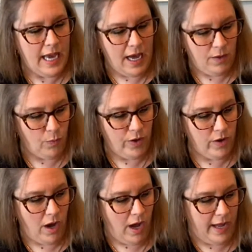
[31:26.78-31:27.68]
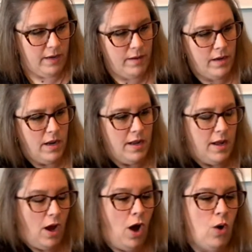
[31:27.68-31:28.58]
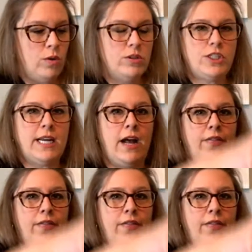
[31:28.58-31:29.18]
yeah, we're not. Oh, check